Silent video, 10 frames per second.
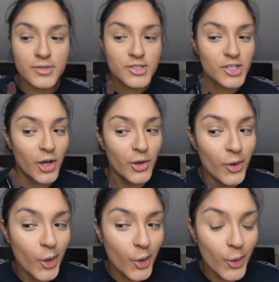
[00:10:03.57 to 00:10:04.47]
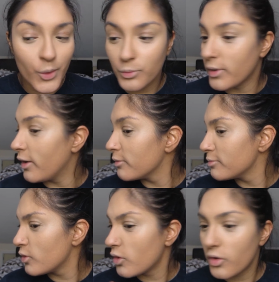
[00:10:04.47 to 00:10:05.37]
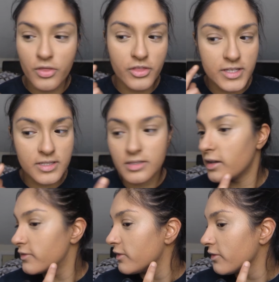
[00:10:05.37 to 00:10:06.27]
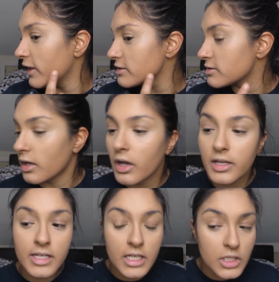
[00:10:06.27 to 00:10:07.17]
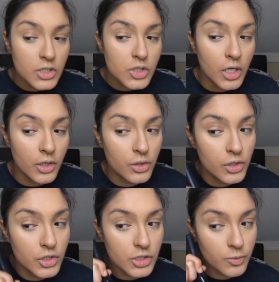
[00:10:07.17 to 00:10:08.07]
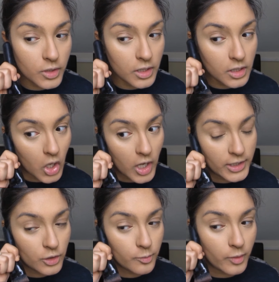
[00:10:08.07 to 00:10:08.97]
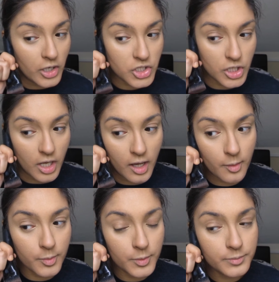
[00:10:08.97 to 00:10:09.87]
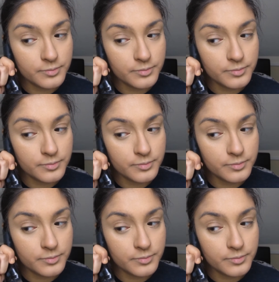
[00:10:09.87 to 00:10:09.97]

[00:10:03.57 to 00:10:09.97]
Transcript: So, well, more on this side than that side. So you just want to line your brush up.